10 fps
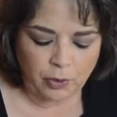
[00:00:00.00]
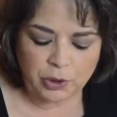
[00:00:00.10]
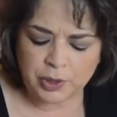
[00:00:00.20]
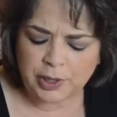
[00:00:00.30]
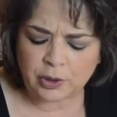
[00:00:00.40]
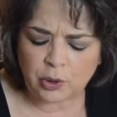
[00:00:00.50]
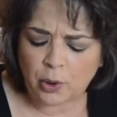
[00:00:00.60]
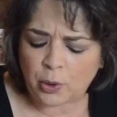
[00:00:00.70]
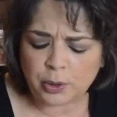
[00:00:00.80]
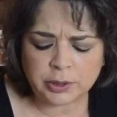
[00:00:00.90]
You can eat it
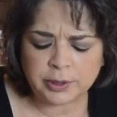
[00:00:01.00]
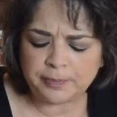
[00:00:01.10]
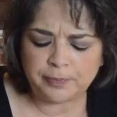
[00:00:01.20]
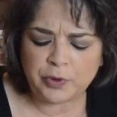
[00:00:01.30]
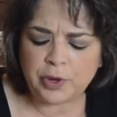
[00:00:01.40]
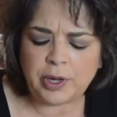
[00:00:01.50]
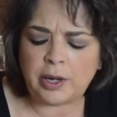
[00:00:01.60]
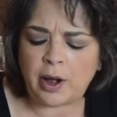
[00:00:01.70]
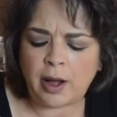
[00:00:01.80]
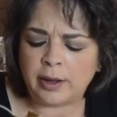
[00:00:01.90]
cold. You can eat
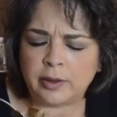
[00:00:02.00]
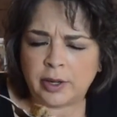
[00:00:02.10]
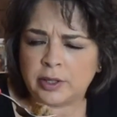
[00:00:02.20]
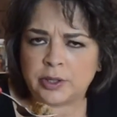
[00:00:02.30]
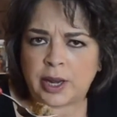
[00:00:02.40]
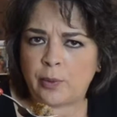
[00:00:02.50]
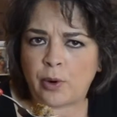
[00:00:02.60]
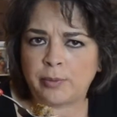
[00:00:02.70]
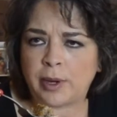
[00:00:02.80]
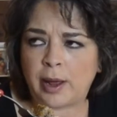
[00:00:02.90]
it hot the next day,
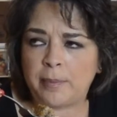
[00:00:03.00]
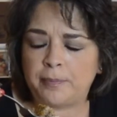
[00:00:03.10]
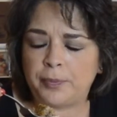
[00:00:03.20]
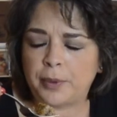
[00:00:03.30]
warmed up.